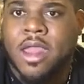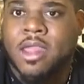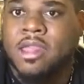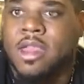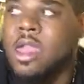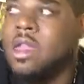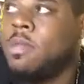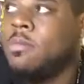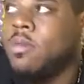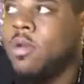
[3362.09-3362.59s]

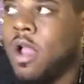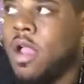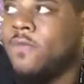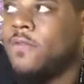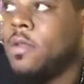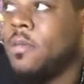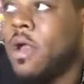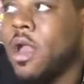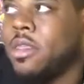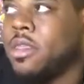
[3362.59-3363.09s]
Jaylen Brown for
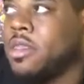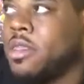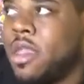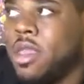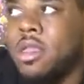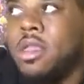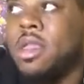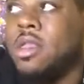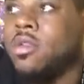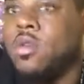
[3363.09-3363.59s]
the Boston
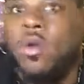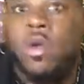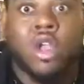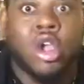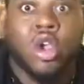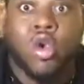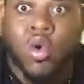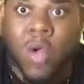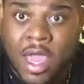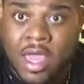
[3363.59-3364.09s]
Celtics. He's going
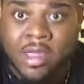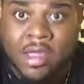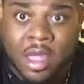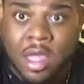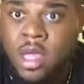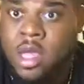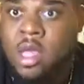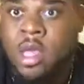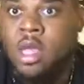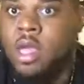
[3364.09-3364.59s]
crazy.
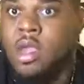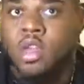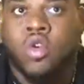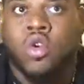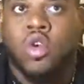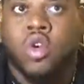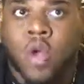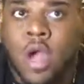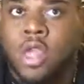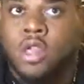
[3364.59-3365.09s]
He's
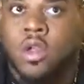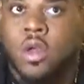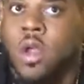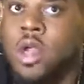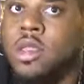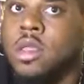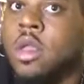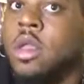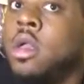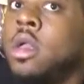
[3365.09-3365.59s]
going crazy.
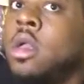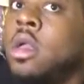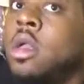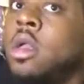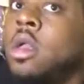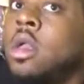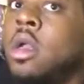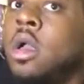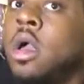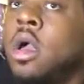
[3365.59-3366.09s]

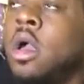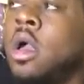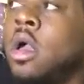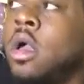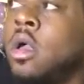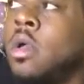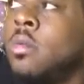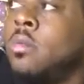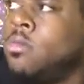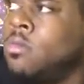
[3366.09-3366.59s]

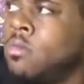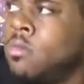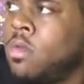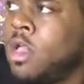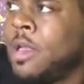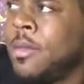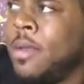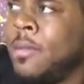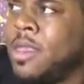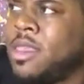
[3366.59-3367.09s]
Am
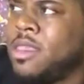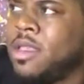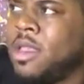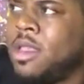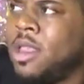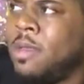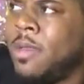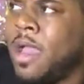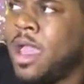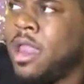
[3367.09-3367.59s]
I missing
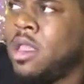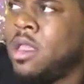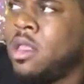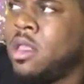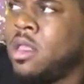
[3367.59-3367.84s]
anybody?